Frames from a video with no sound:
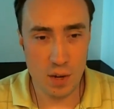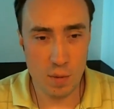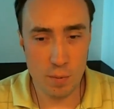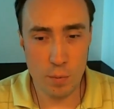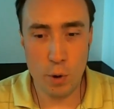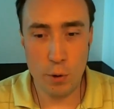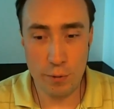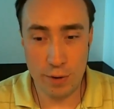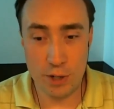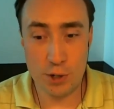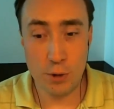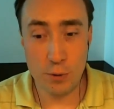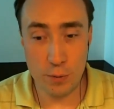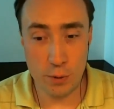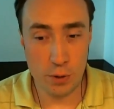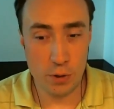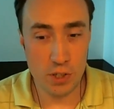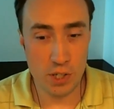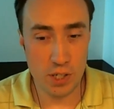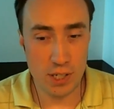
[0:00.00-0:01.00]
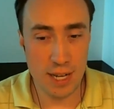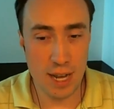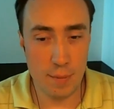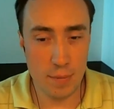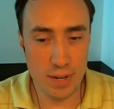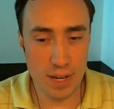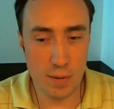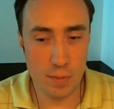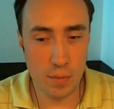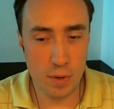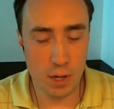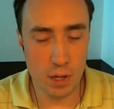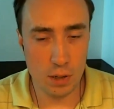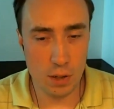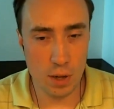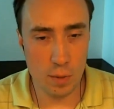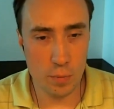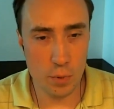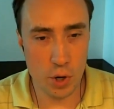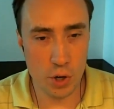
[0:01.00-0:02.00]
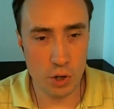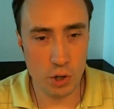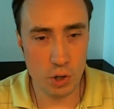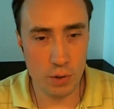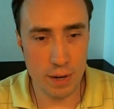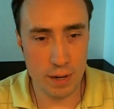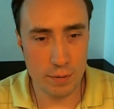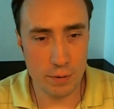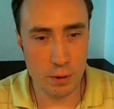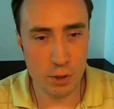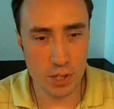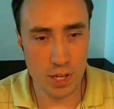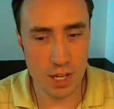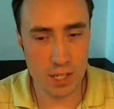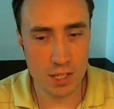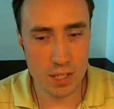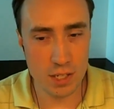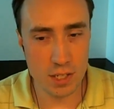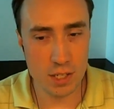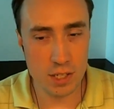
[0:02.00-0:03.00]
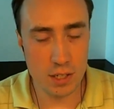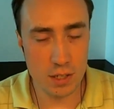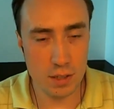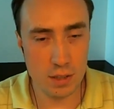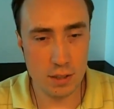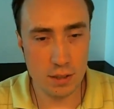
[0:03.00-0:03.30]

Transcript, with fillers: more featureful to accommodate a, a broader array of use cases.